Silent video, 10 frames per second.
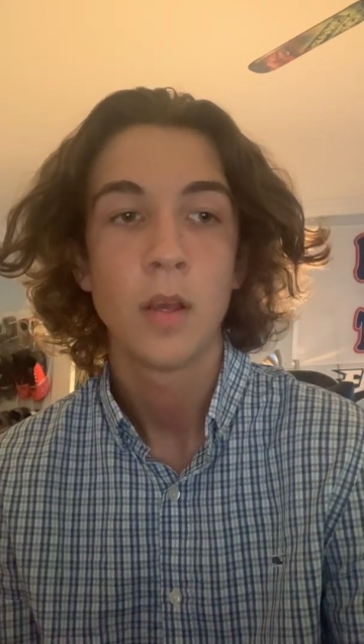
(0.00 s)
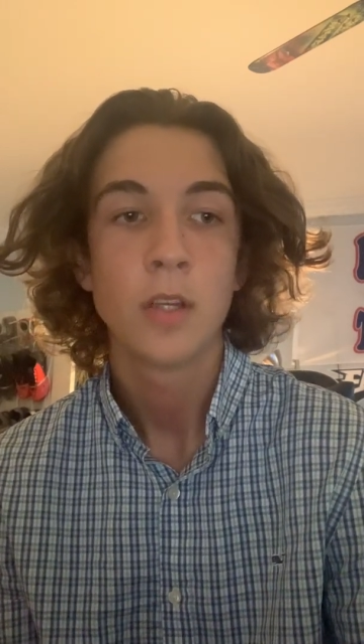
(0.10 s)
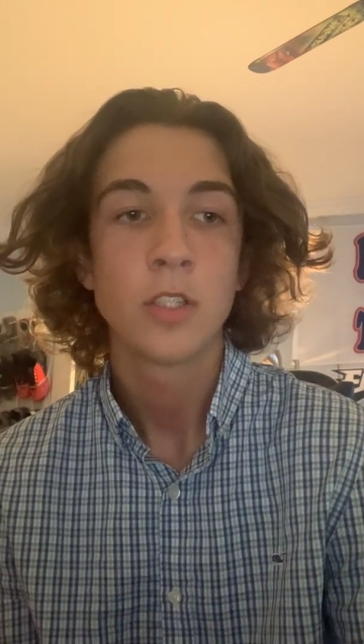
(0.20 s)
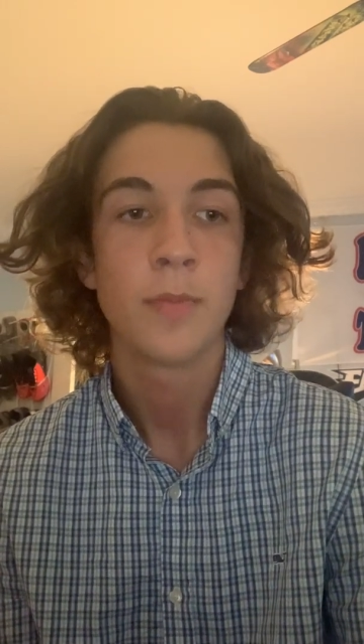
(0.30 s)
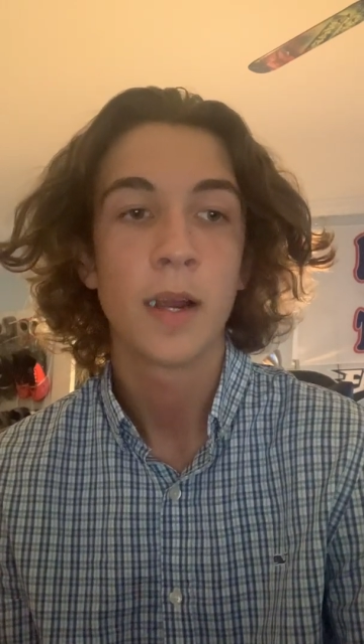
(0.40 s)

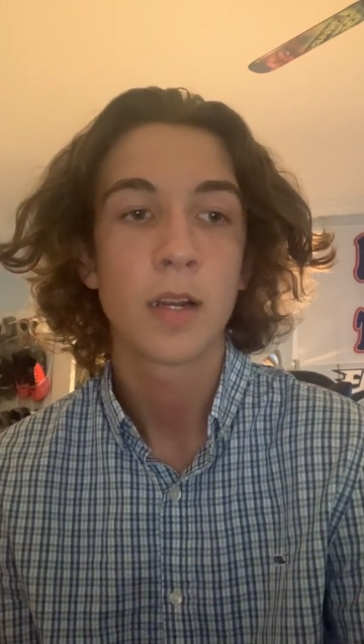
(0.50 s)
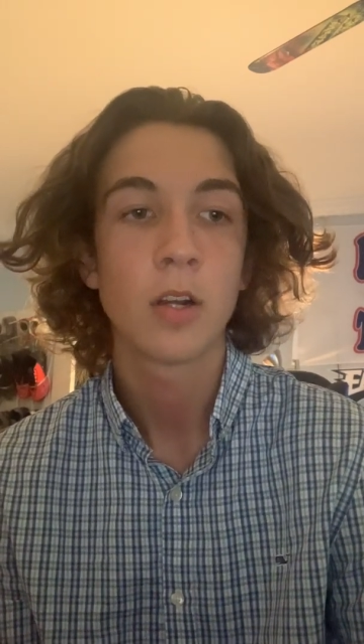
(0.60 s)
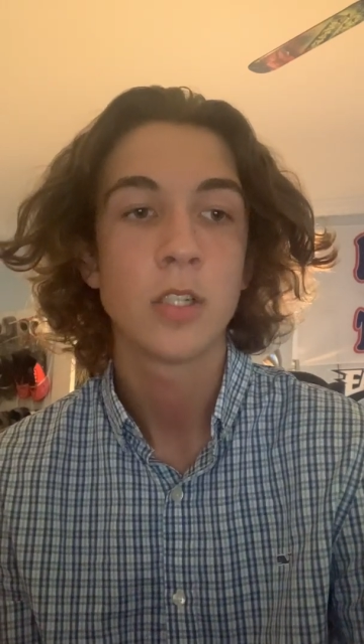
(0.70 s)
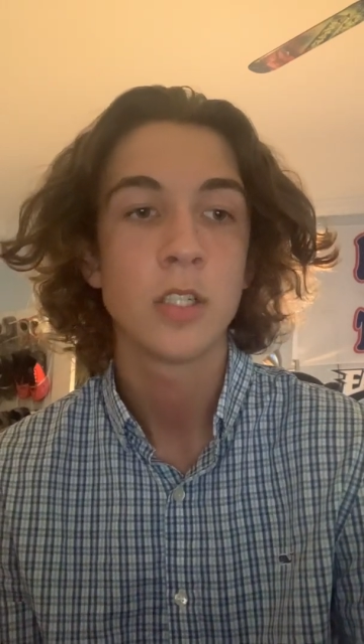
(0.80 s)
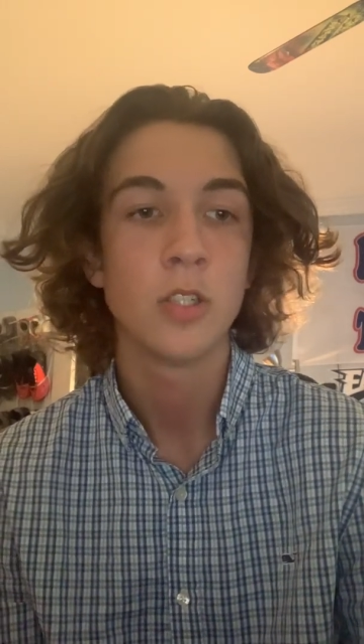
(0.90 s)
So by
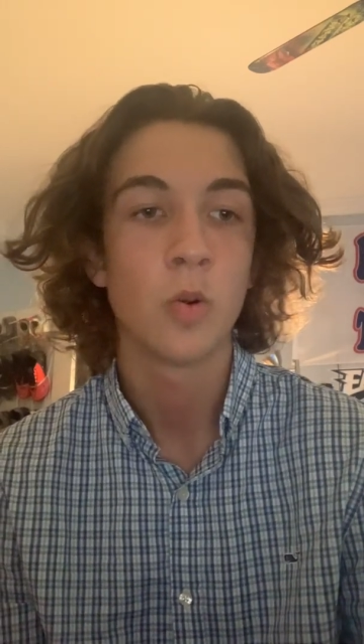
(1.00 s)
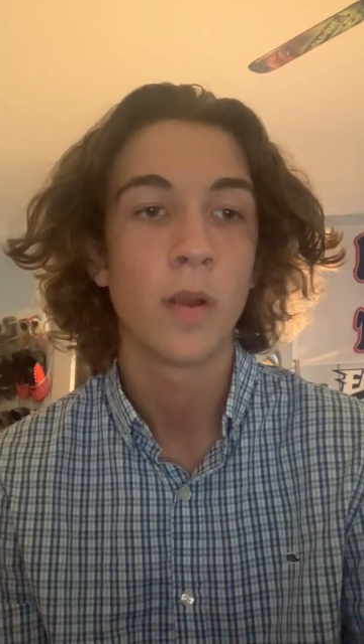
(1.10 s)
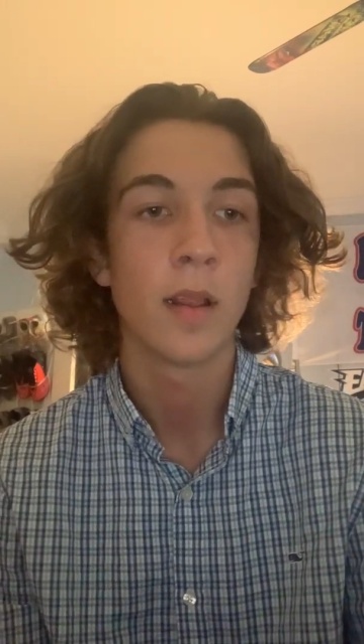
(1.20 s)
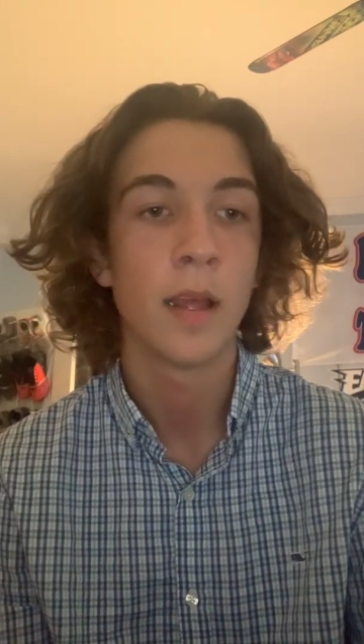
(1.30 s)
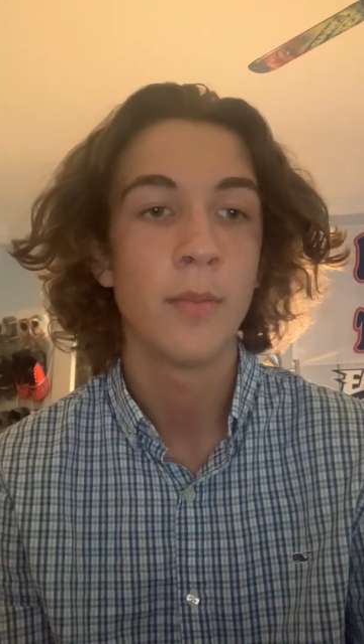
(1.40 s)
encouraging
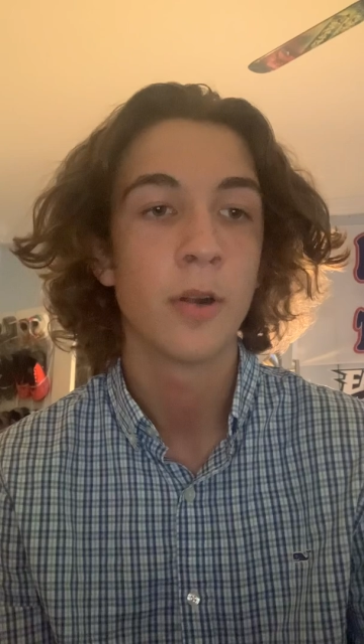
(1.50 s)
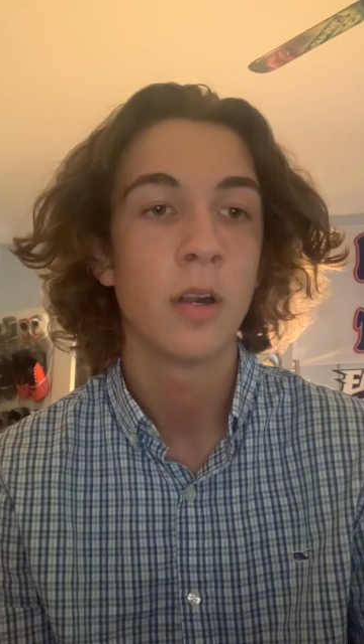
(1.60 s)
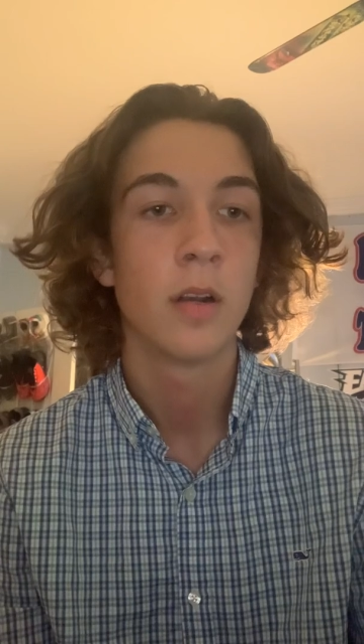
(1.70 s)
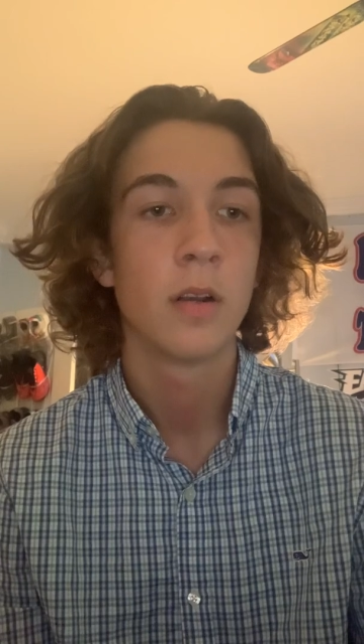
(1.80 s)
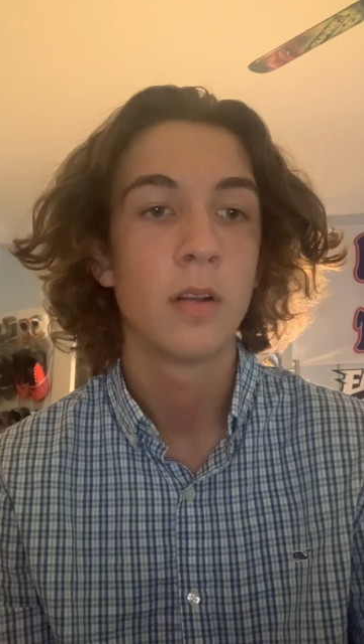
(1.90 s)
joint
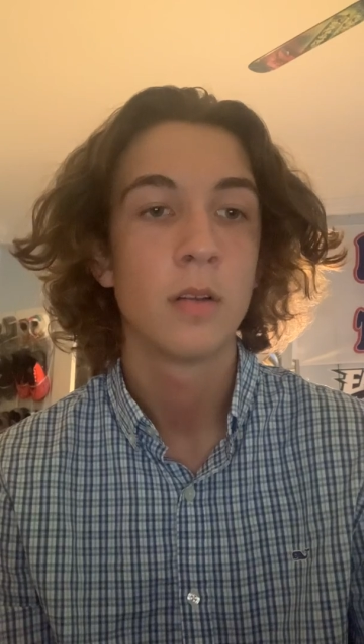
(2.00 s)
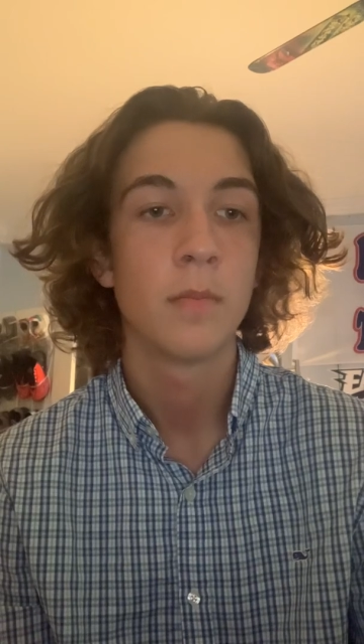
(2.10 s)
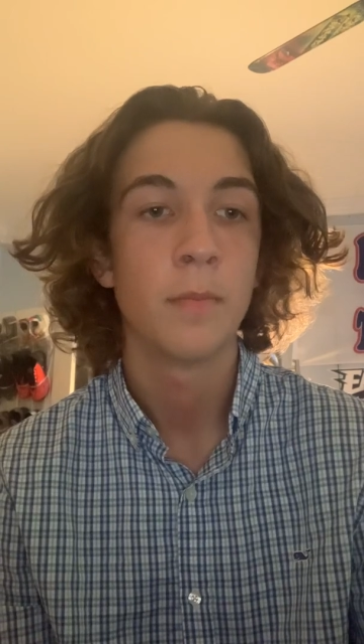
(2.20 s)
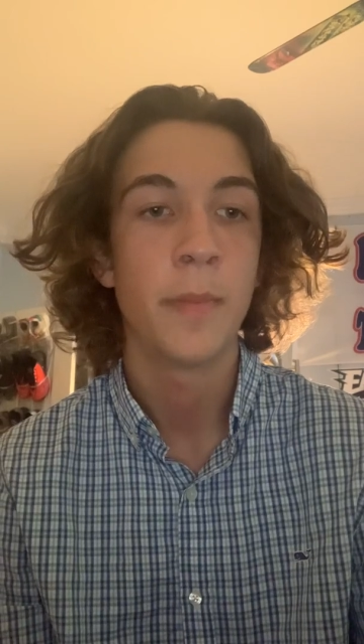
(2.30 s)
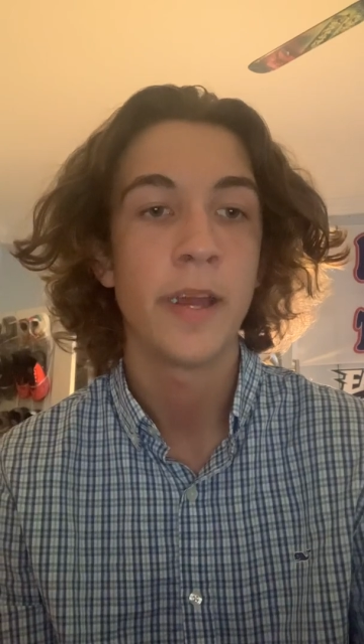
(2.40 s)
labor
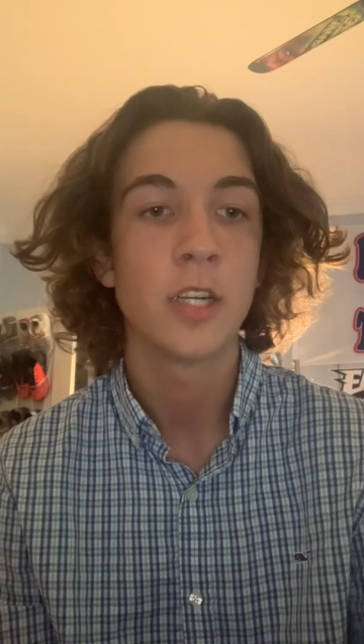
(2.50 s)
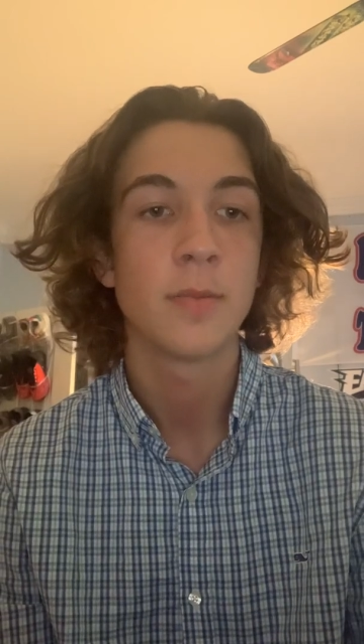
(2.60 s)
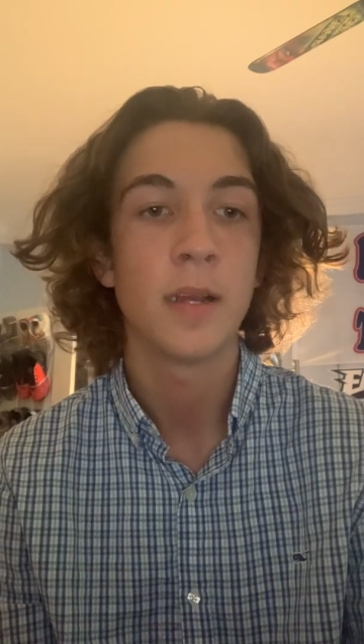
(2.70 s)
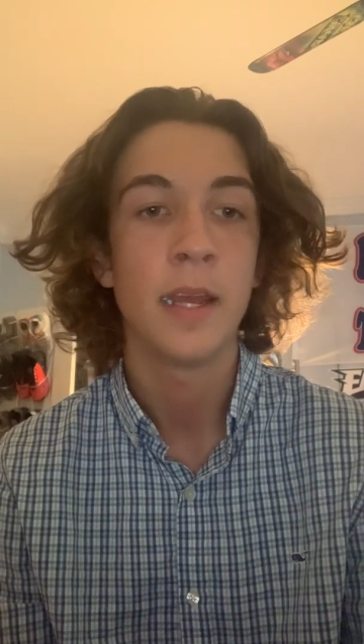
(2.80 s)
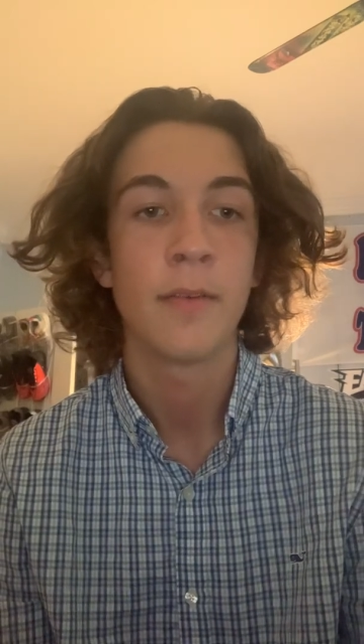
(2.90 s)

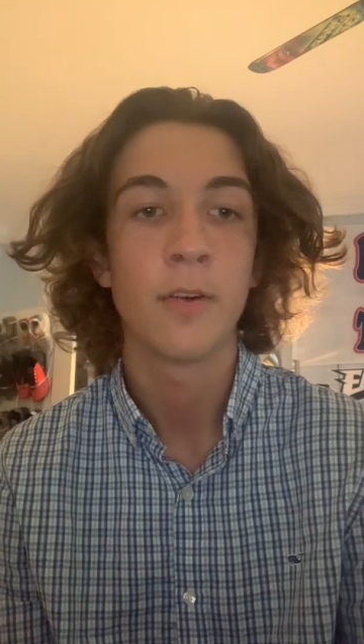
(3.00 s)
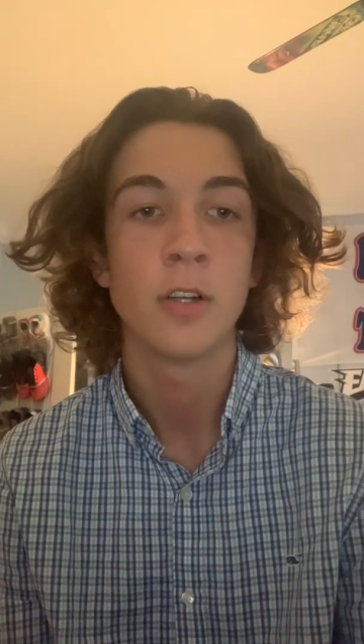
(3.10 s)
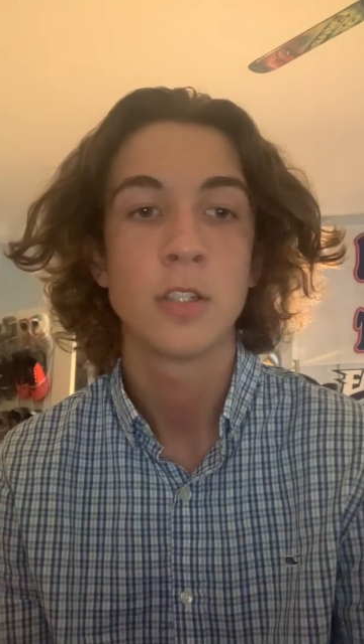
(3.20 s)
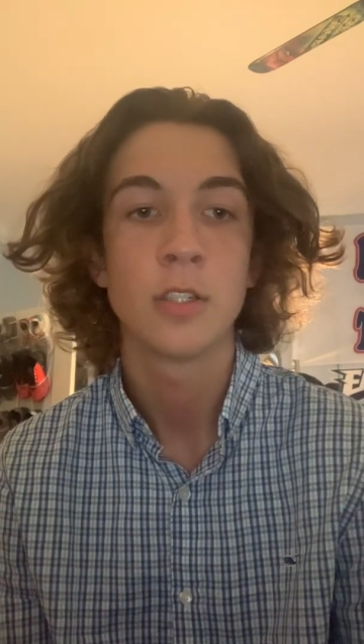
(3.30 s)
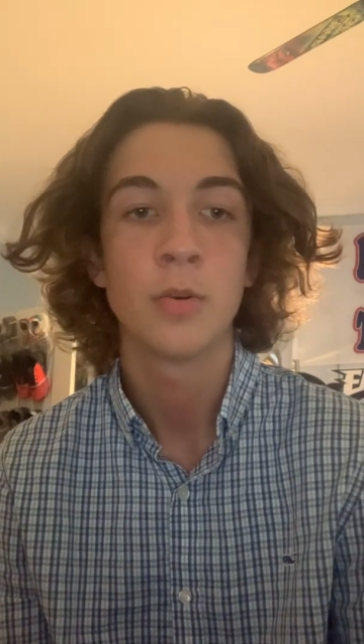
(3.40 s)
management efforts